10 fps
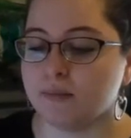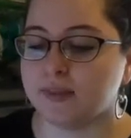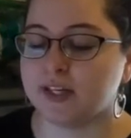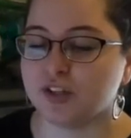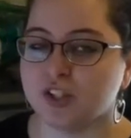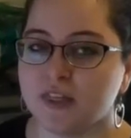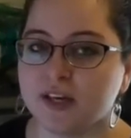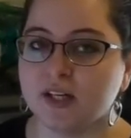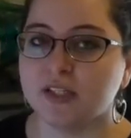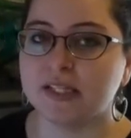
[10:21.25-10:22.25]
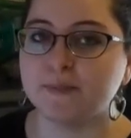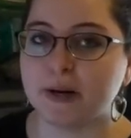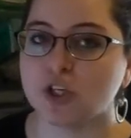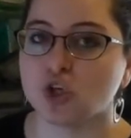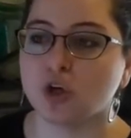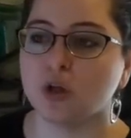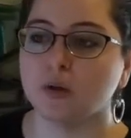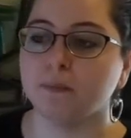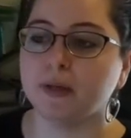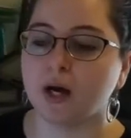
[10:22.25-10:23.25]
there's nothing
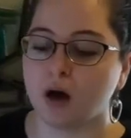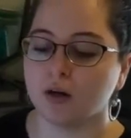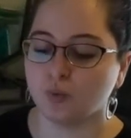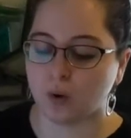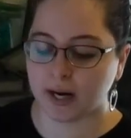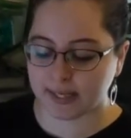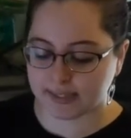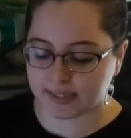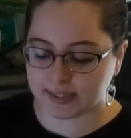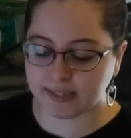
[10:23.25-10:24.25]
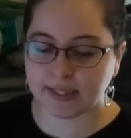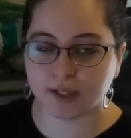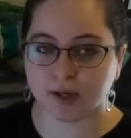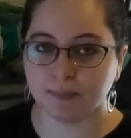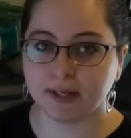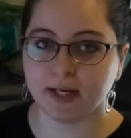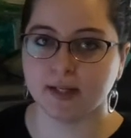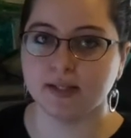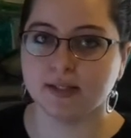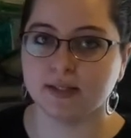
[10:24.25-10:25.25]
special beyond what I did here,
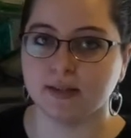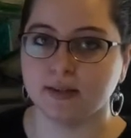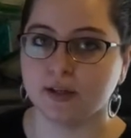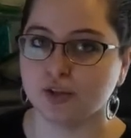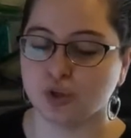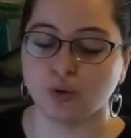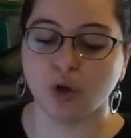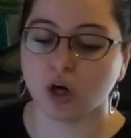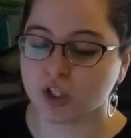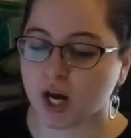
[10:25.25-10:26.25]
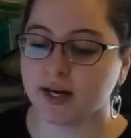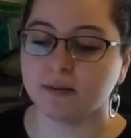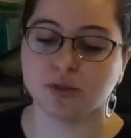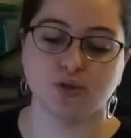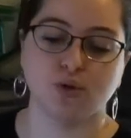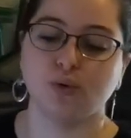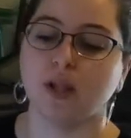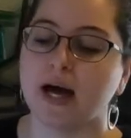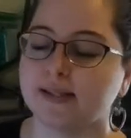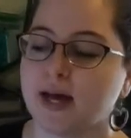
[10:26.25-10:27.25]
because there's no large items, there's no
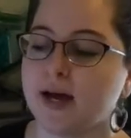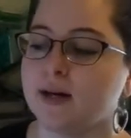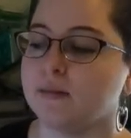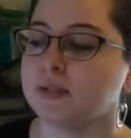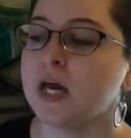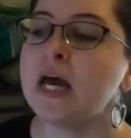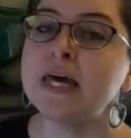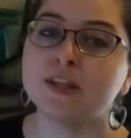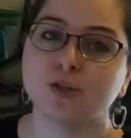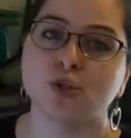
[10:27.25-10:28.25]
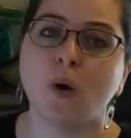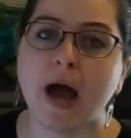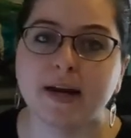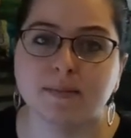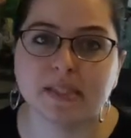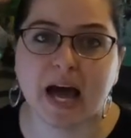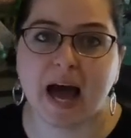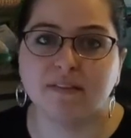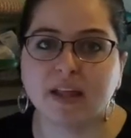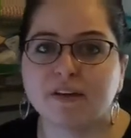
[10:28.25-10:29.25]
glass items, there's no items that
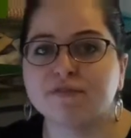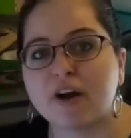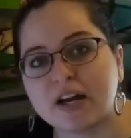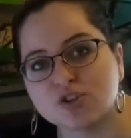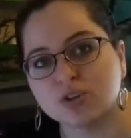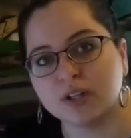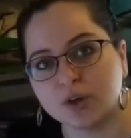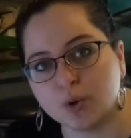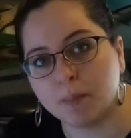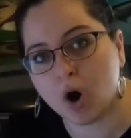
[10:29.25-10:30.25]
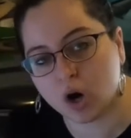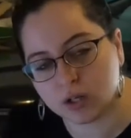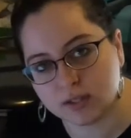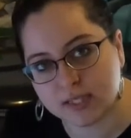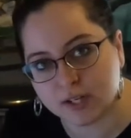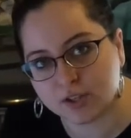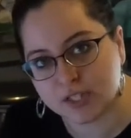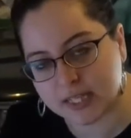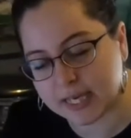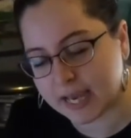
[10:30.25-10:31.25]
have like fragile little parts that are
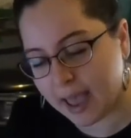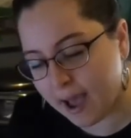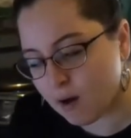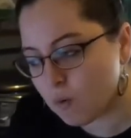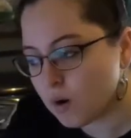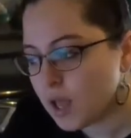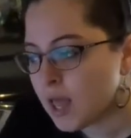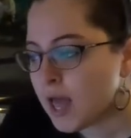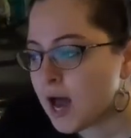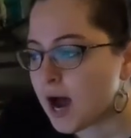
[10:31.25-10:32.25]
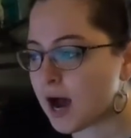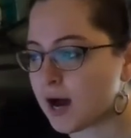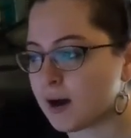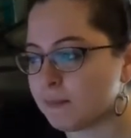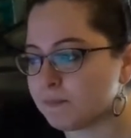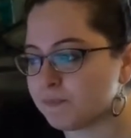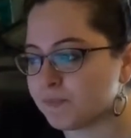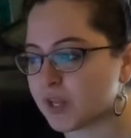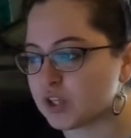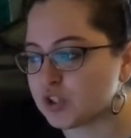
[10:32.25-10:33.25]
sticking out.
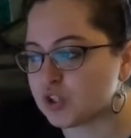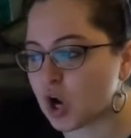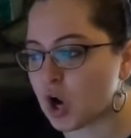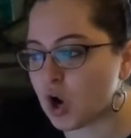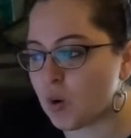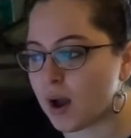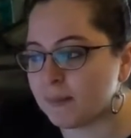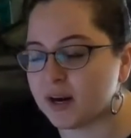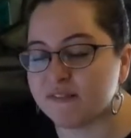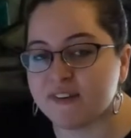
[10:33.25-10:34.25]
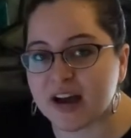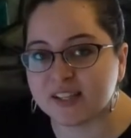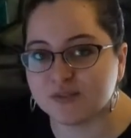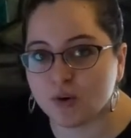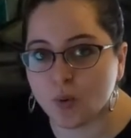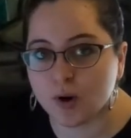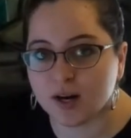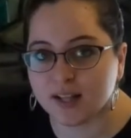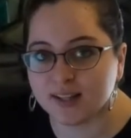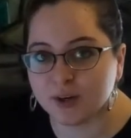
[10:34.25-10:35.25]
So I'm gonna fast
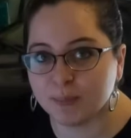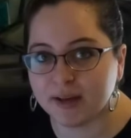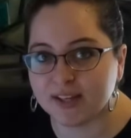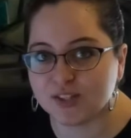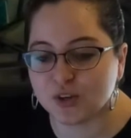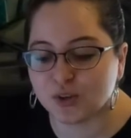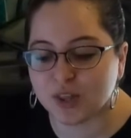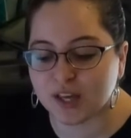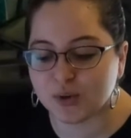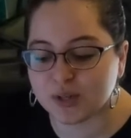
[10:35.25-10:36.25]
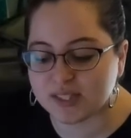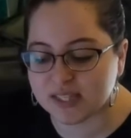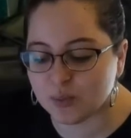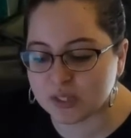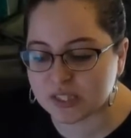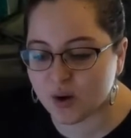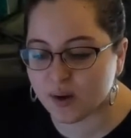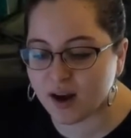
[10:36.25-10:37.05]
forward a little bit so that you can see what's going